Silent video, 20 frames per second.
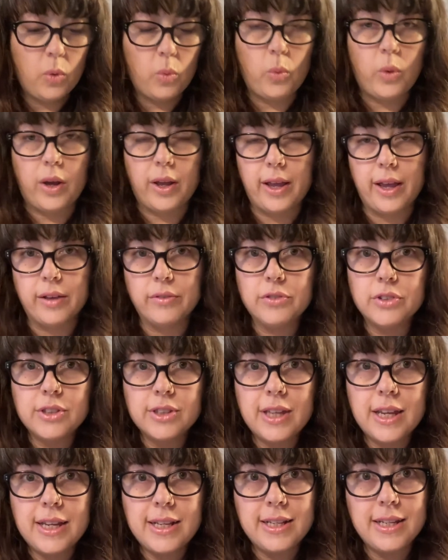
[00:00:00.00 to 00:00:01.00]
Whatever
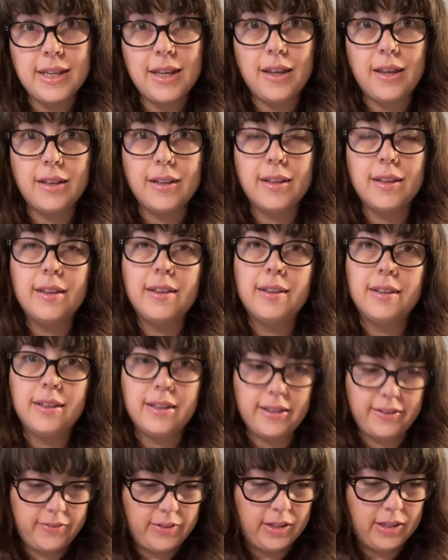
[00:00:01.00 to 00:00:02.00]
they need,
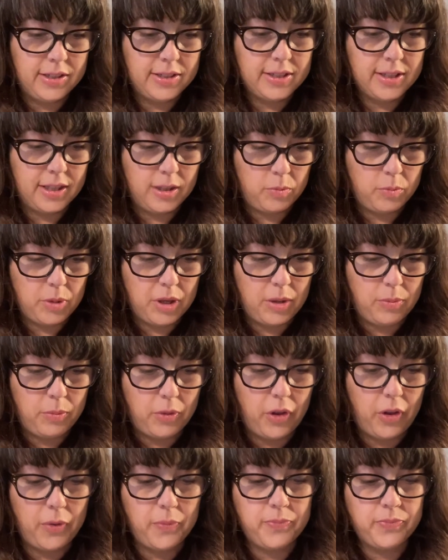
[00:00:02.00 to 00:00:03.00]
give it to the
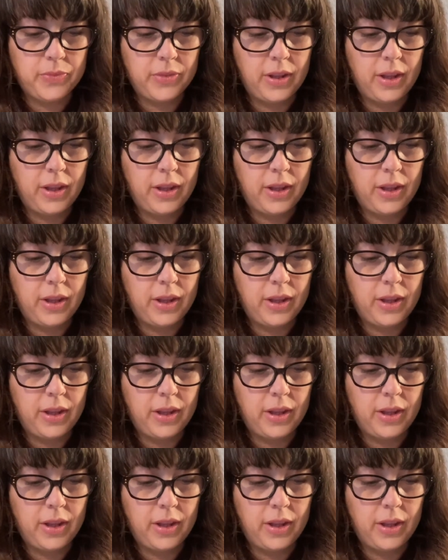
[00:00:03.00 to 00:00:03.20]
people.